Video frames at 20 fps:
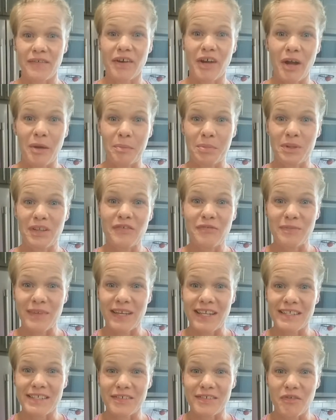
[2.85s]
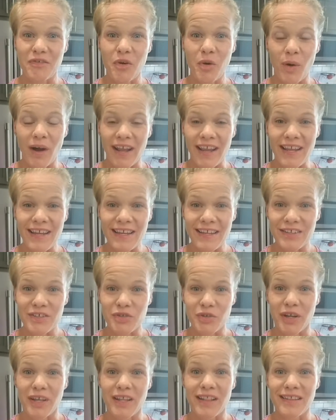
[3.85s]
a couple of minutes of quiet
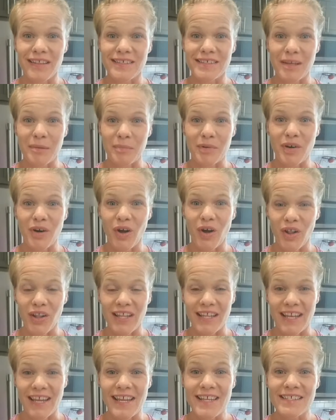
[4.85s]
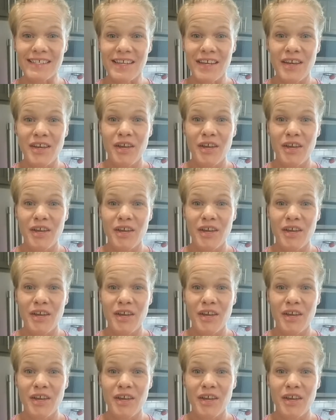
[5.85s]
during the summer holidays.